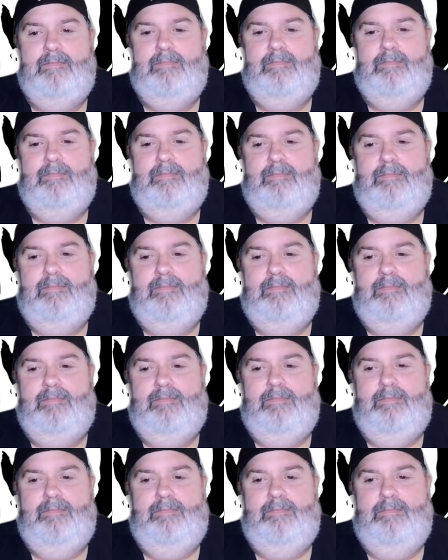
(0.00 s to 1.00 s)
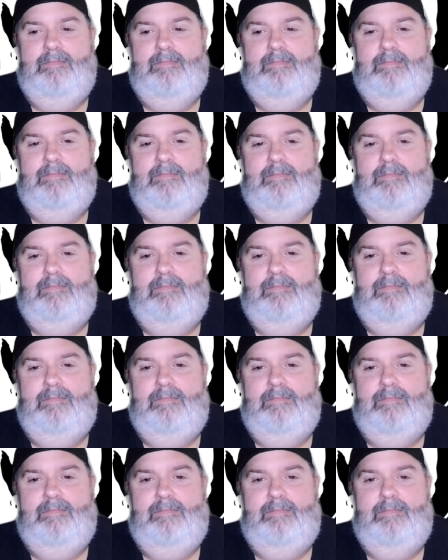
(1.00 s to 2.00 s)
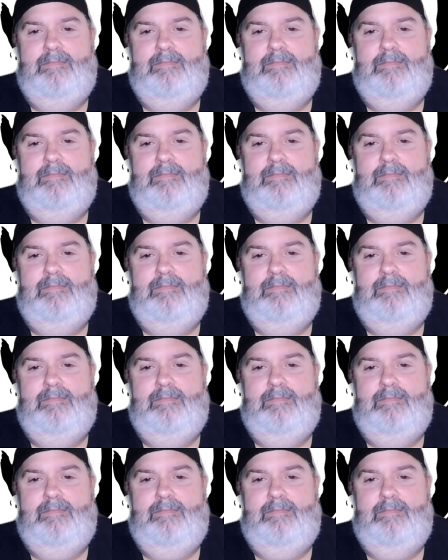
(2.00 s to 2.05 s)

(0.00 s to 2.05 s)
No words are spoken by the person on screen.